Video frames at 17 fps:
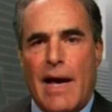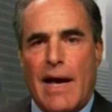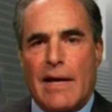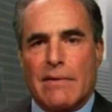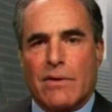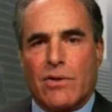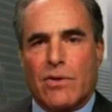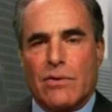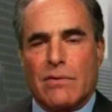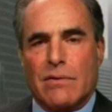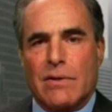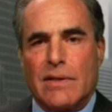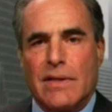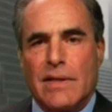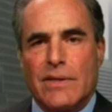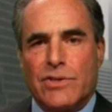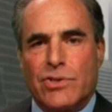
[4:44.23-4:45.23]
And
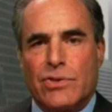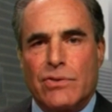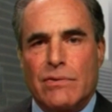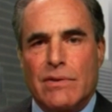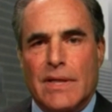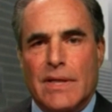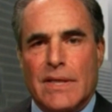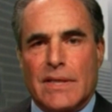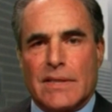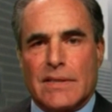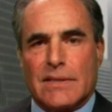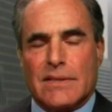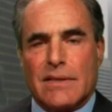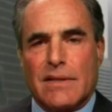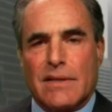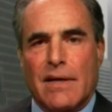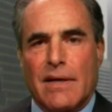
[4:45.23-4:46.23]
the issue
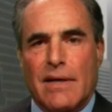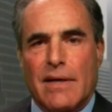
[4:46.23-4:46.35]
is